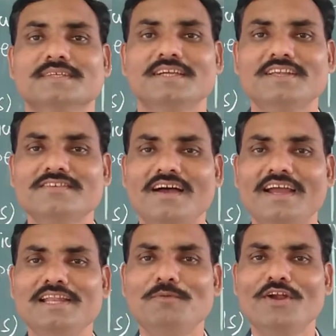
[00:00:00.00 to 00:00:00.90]
It is a
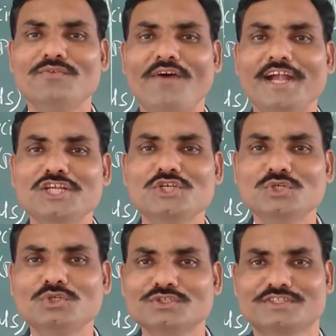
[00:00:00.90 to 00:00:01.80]
highly modified
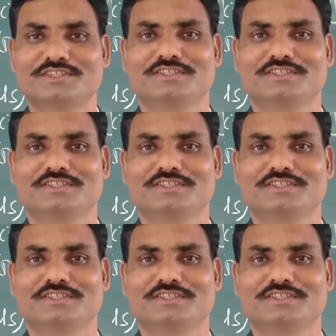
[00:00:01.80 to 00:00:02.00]
shoot.